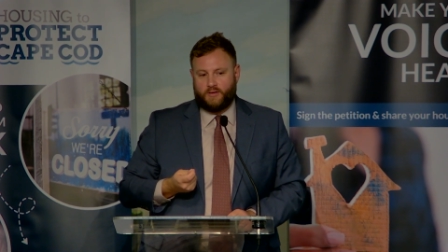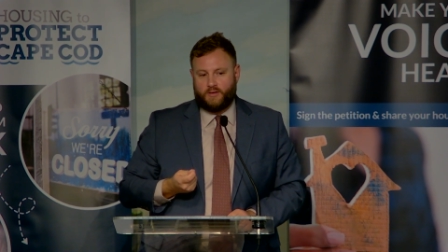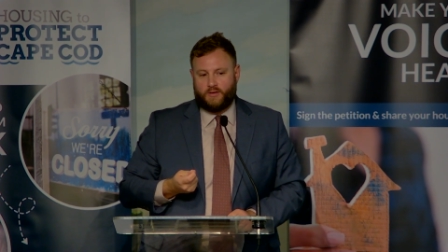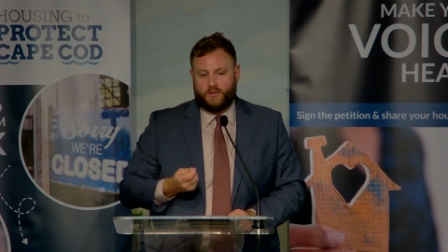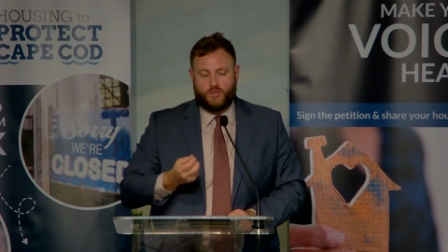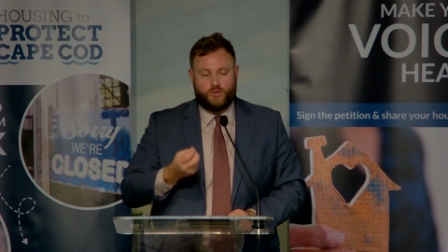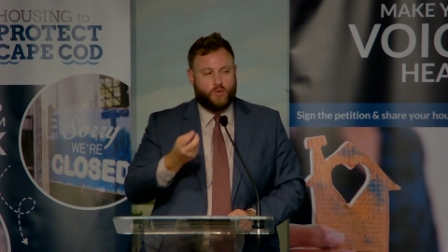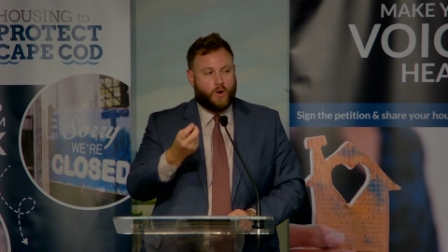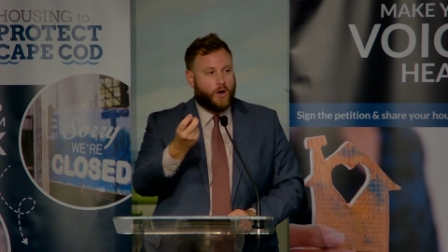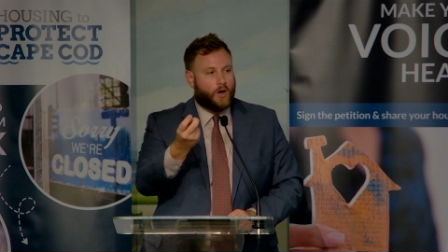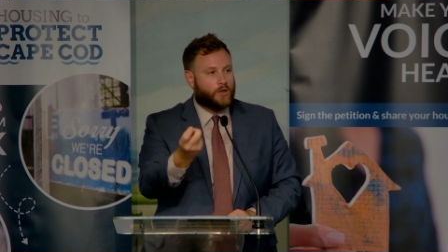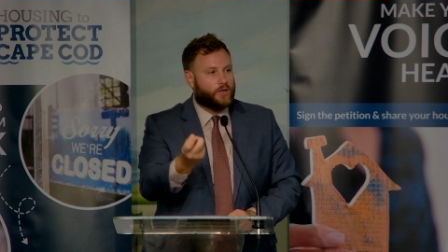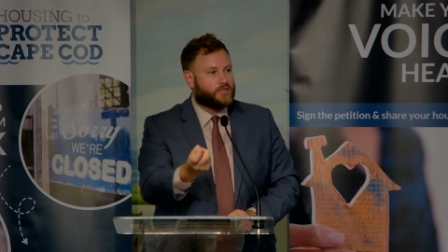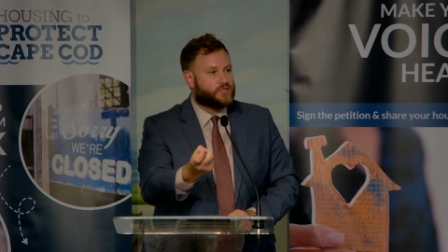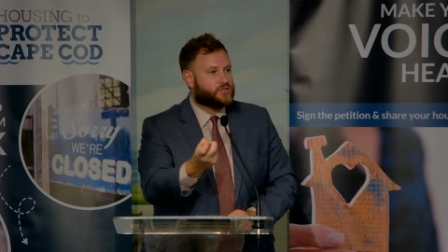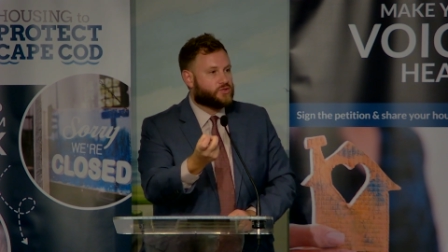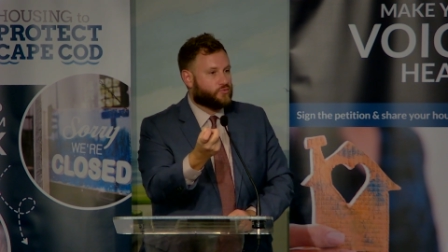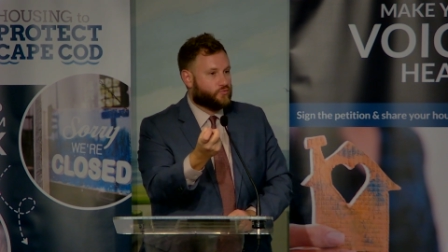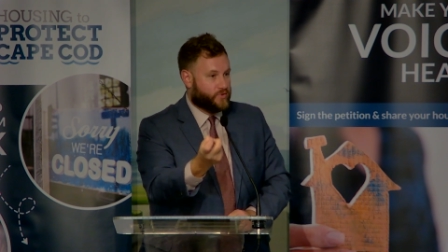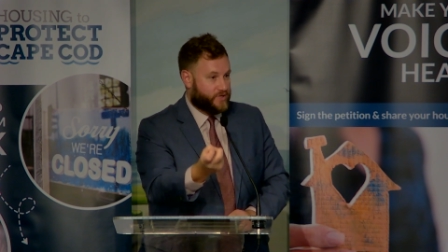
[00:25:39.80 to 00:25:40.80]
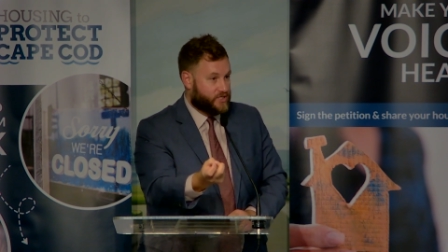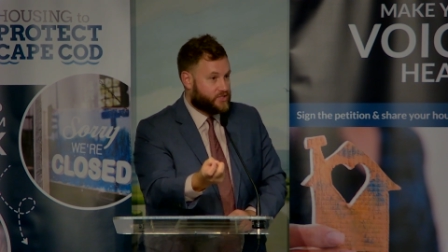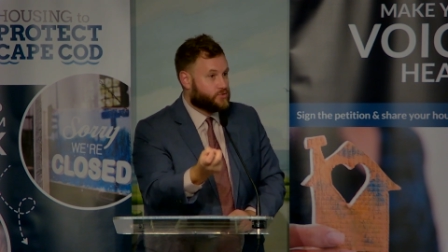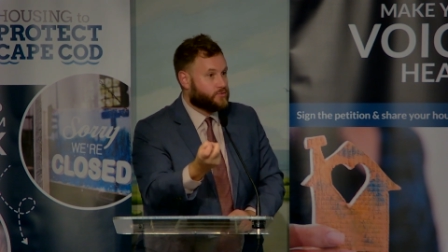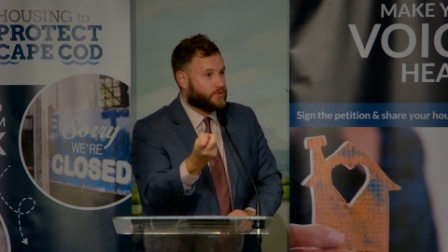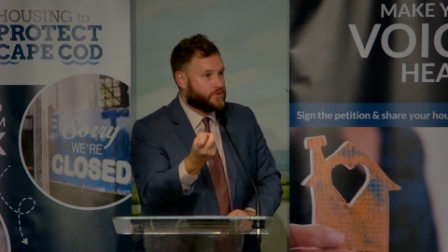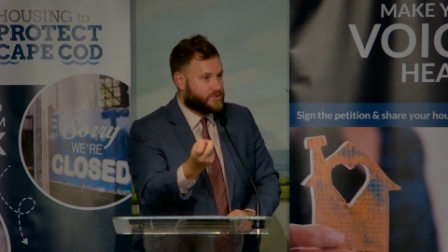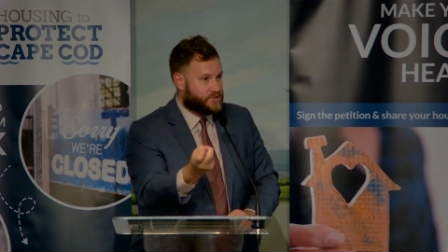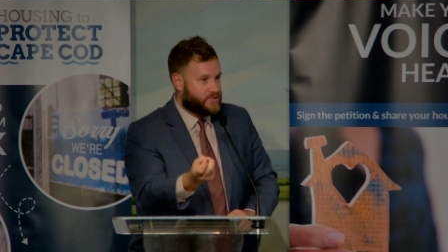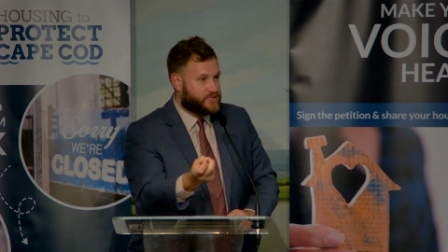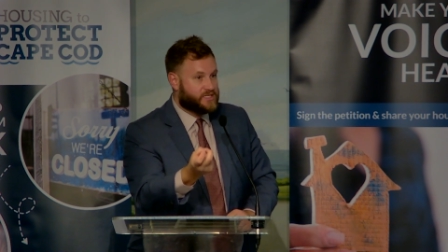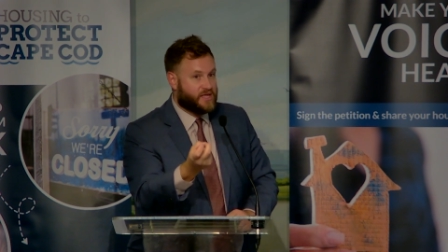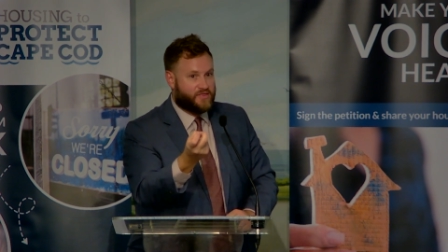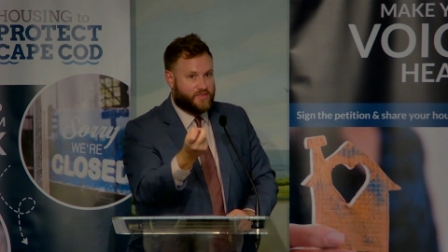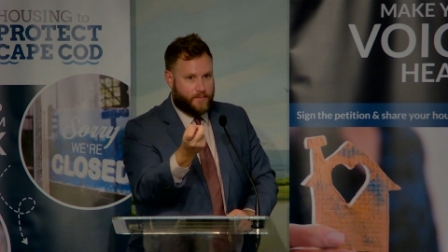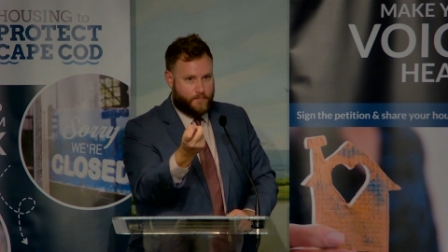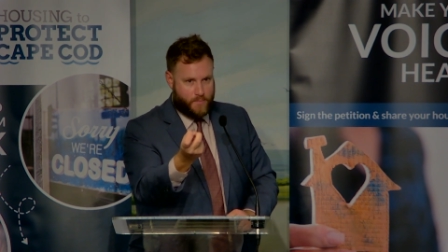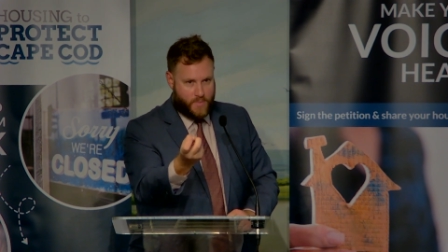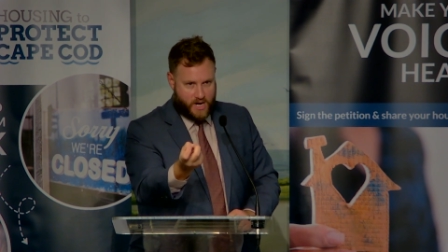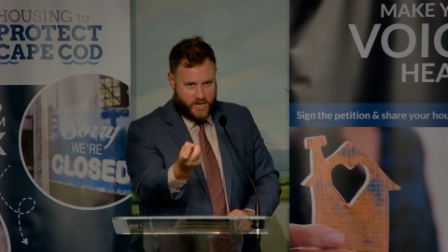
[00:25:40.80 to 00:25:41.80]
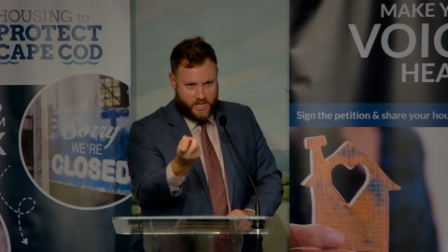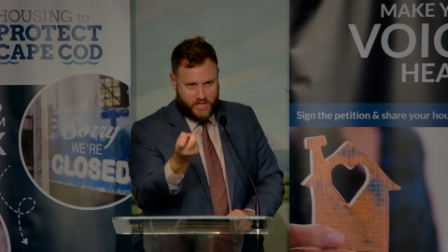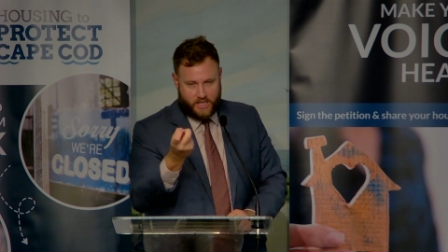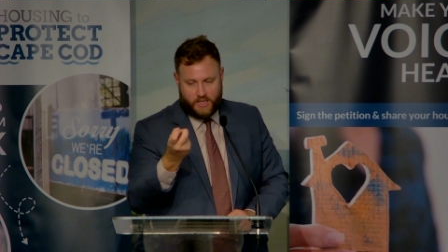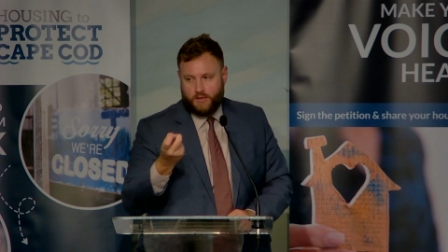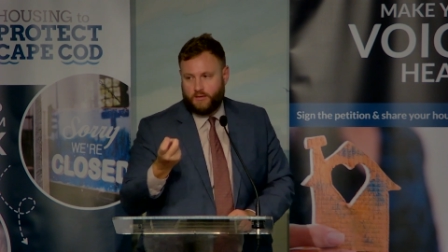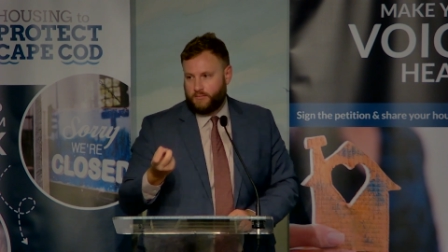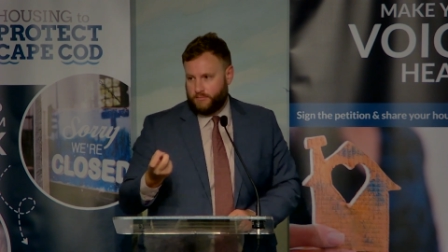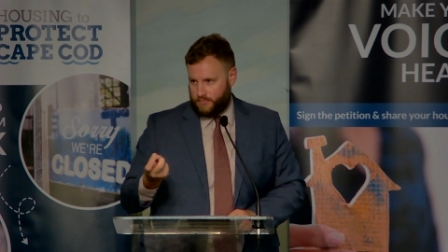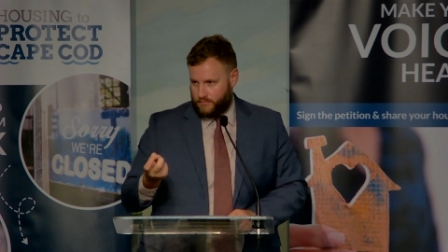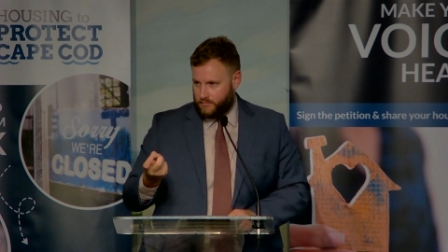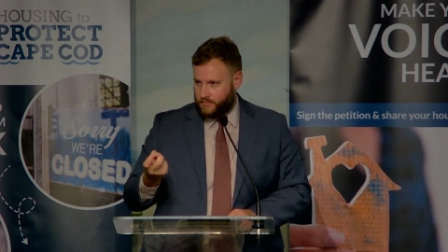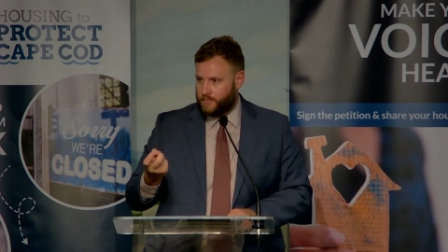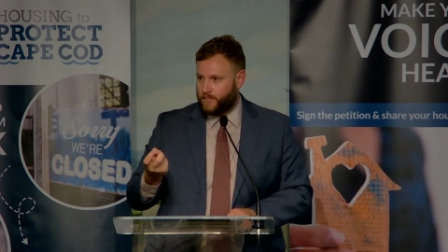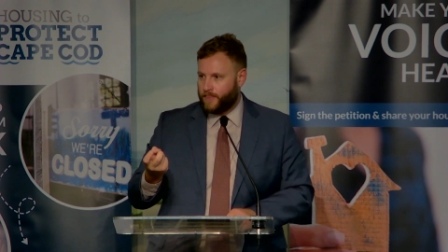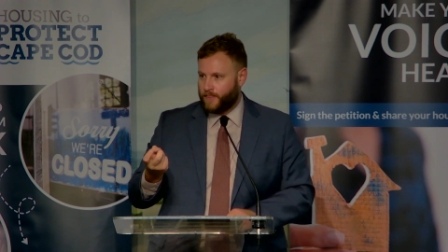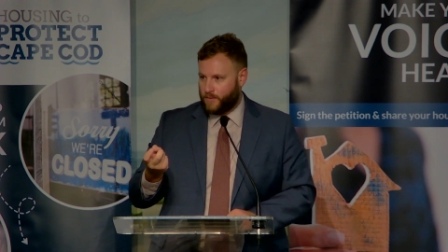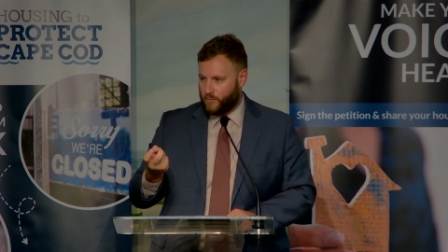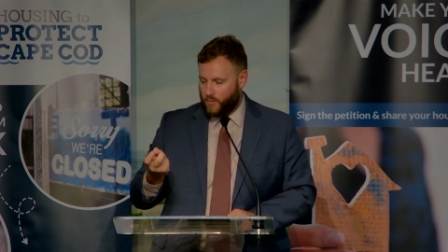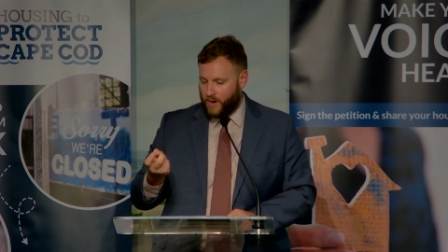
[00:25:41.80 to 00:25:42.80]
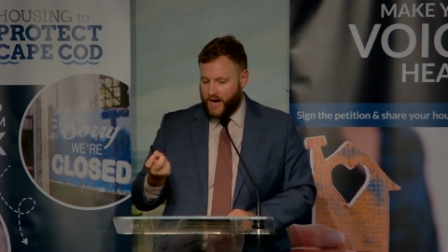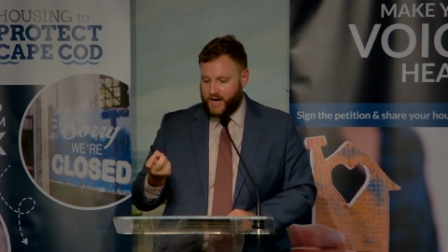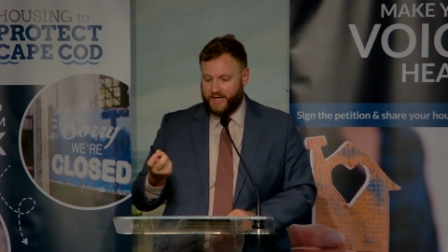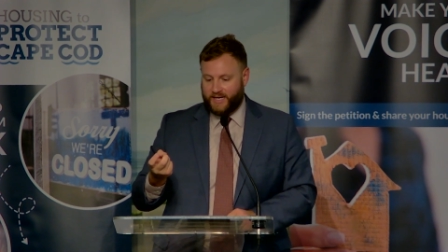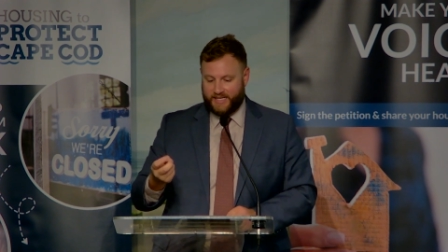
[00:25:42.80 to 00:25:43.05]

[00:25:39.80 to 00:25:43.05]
You harness the resources, the money, right?